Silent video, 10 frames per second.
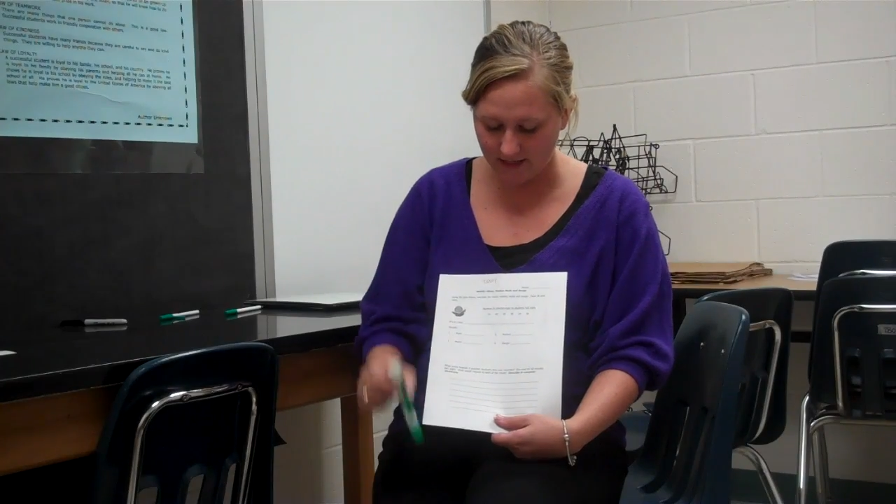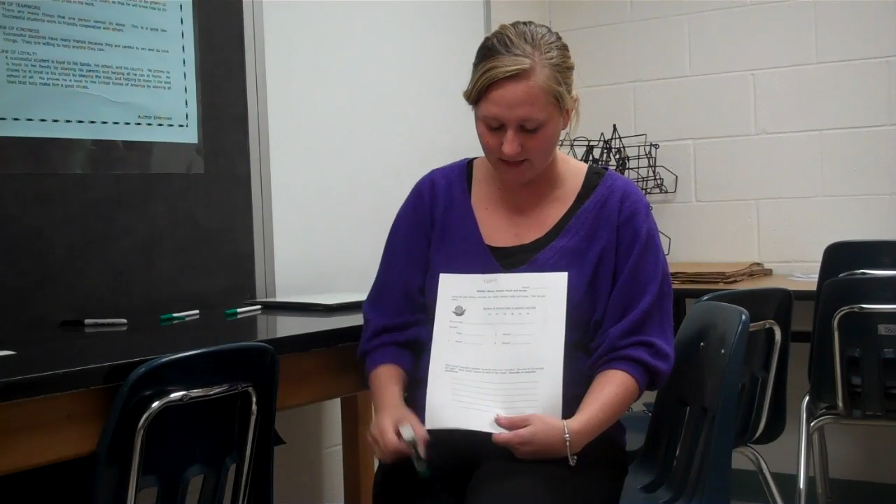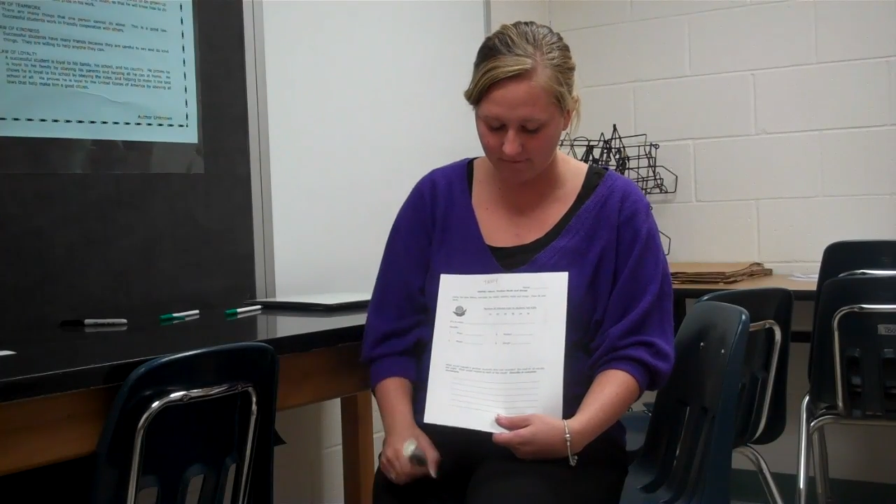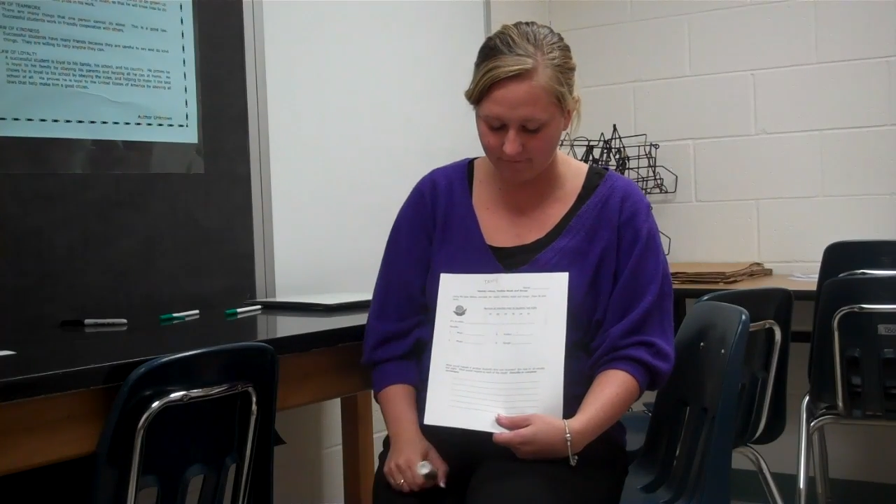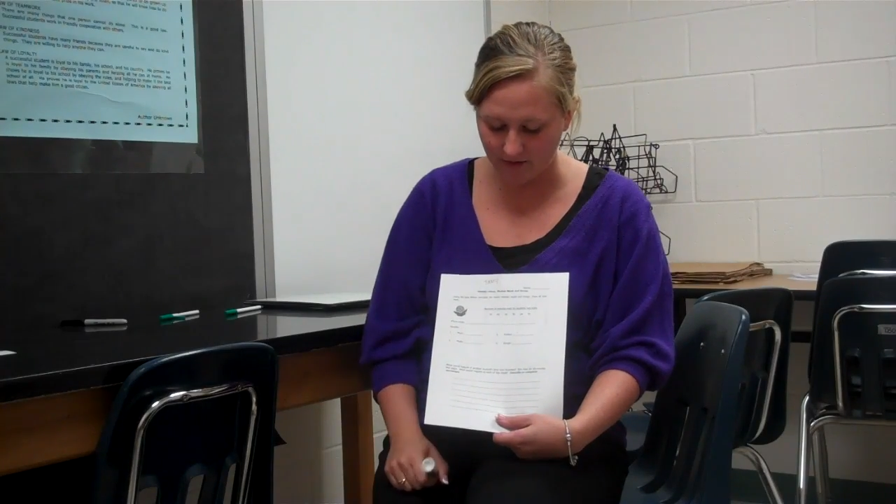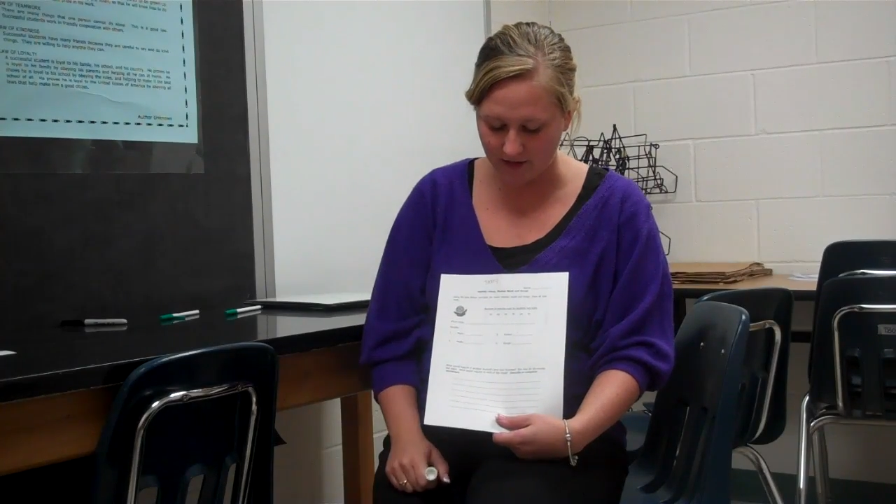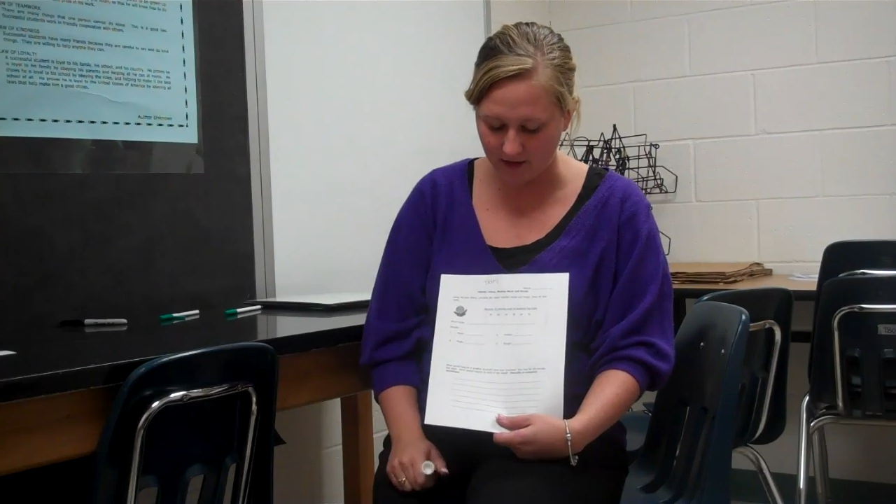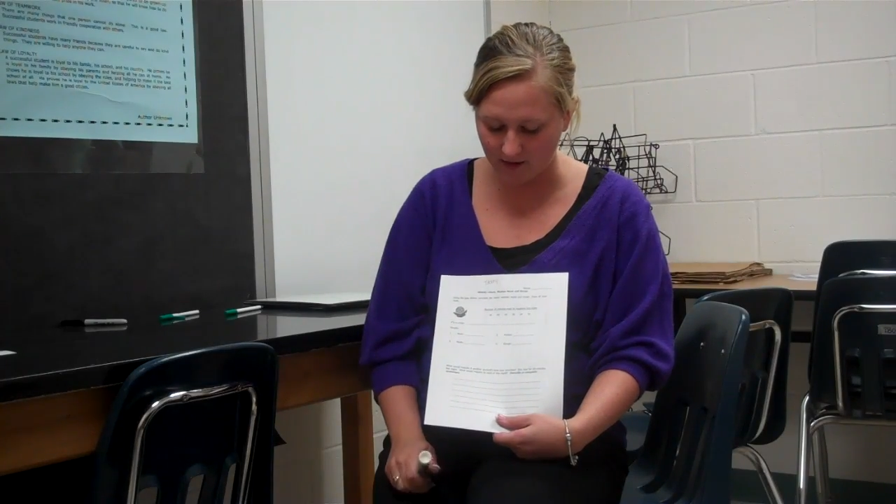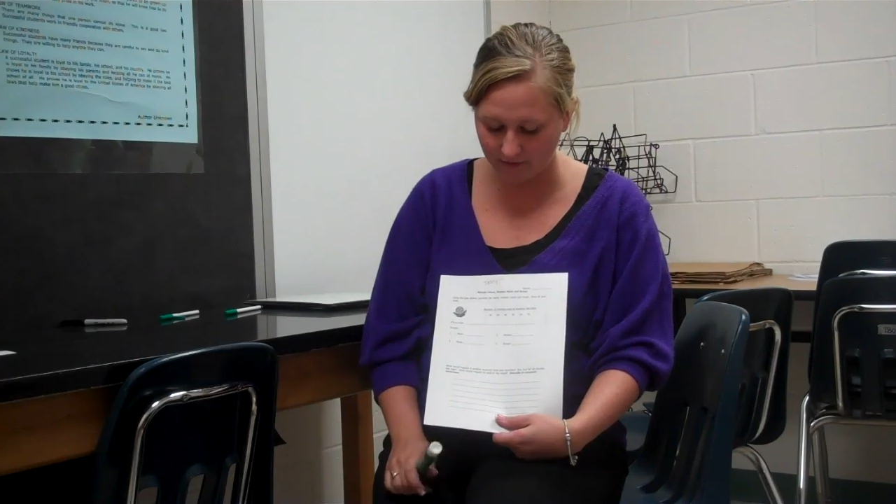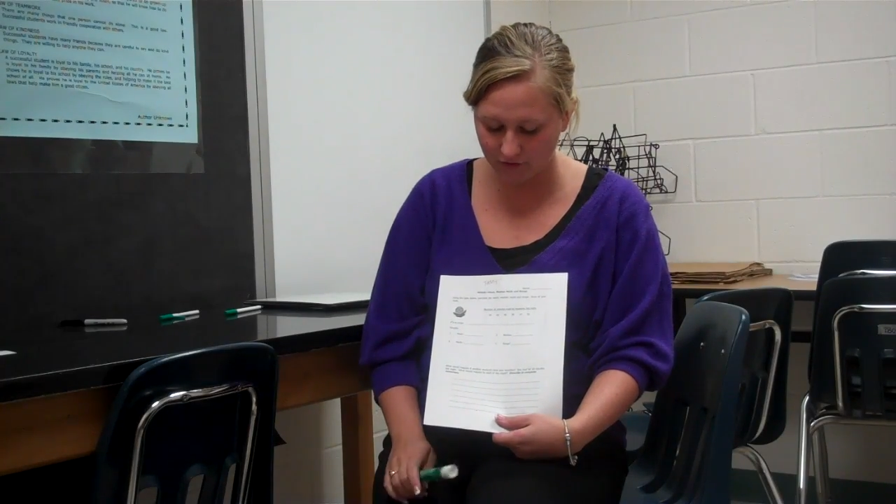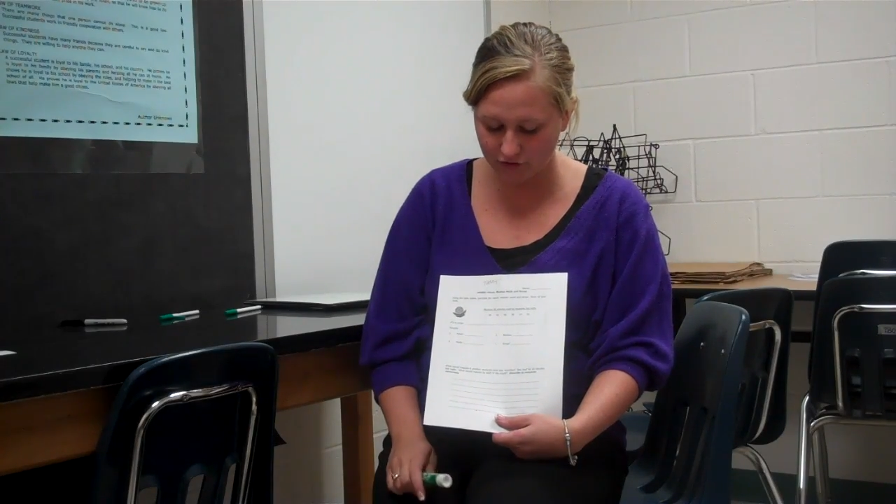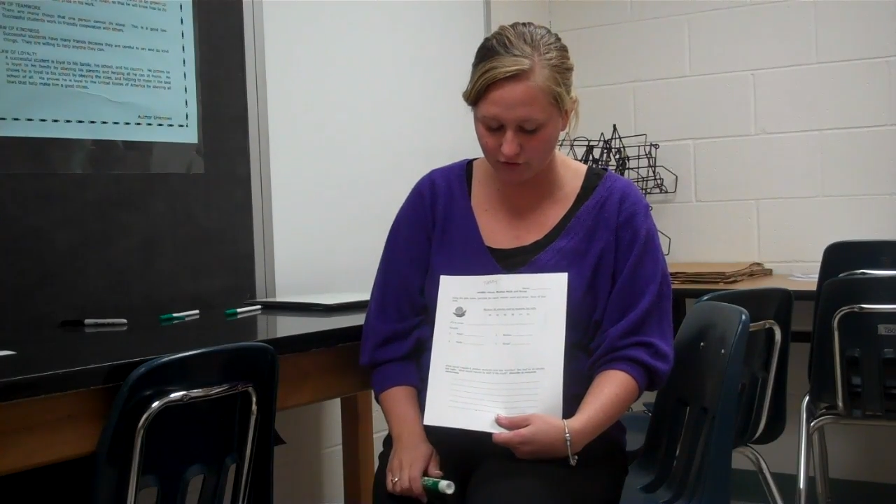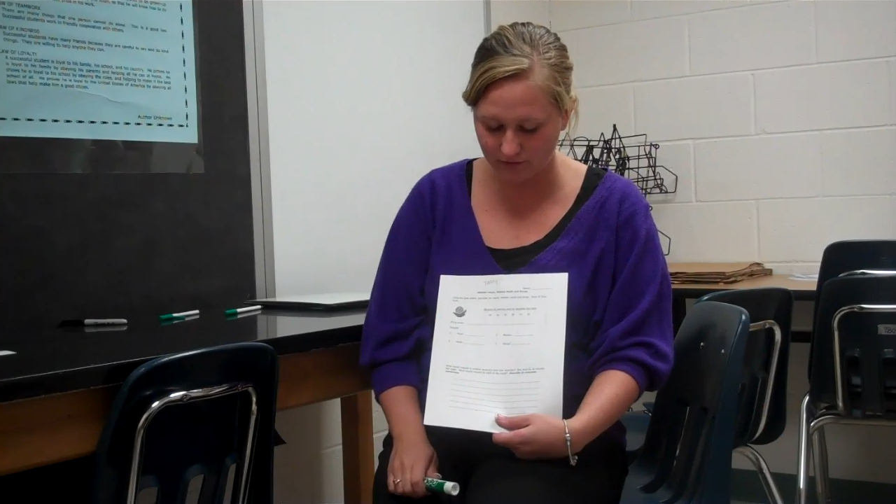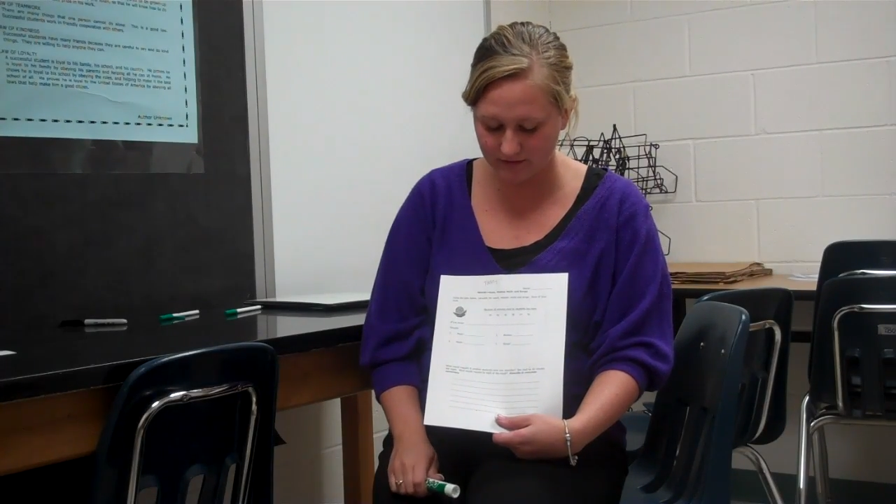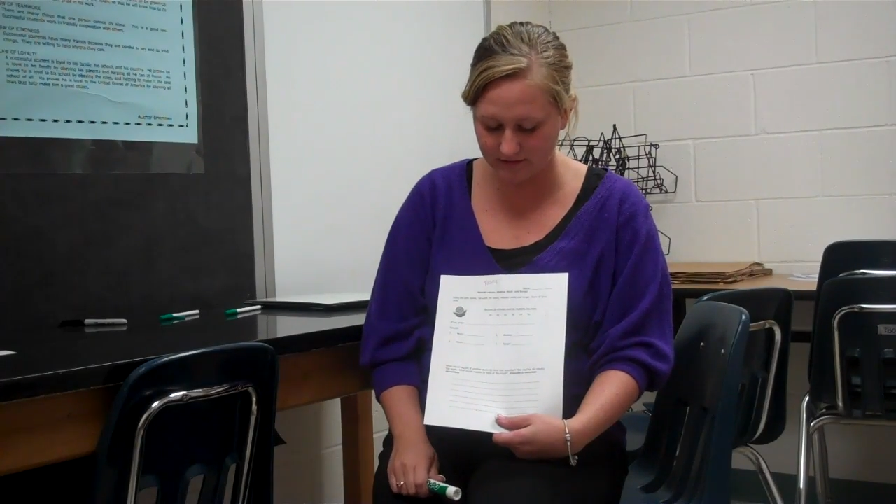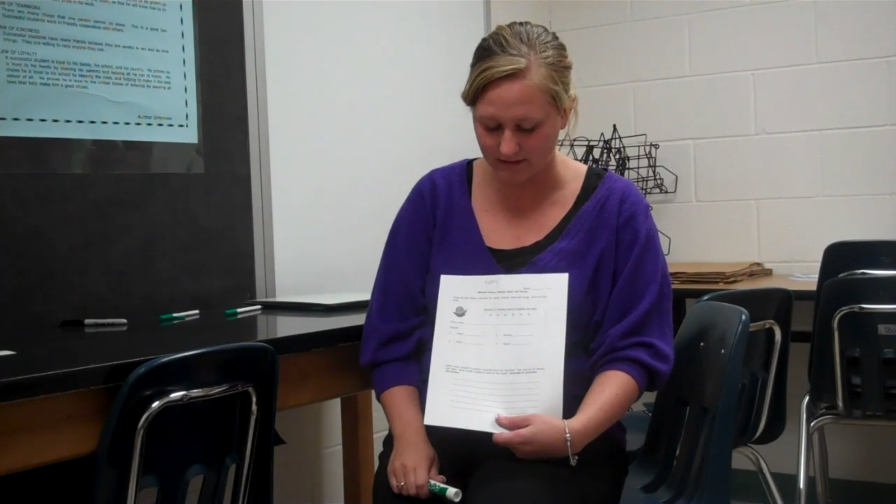if another student's